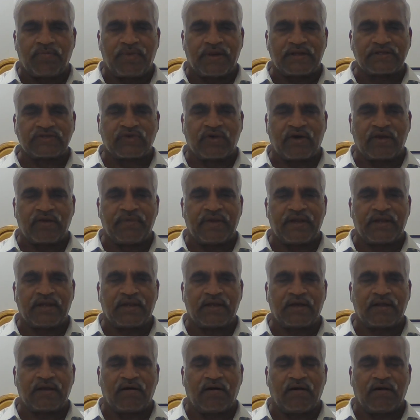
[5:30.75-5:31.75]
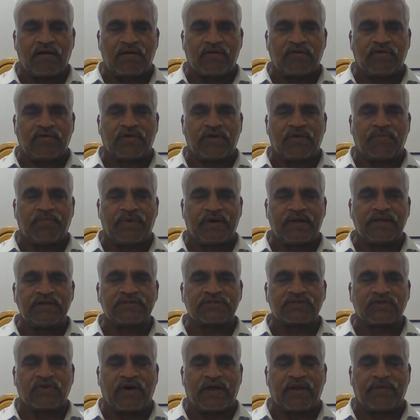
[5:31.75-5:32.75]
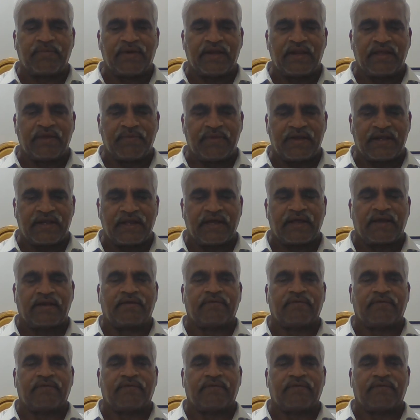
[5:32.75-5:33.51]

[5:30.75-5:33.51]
per square meter or newton per square millimeter.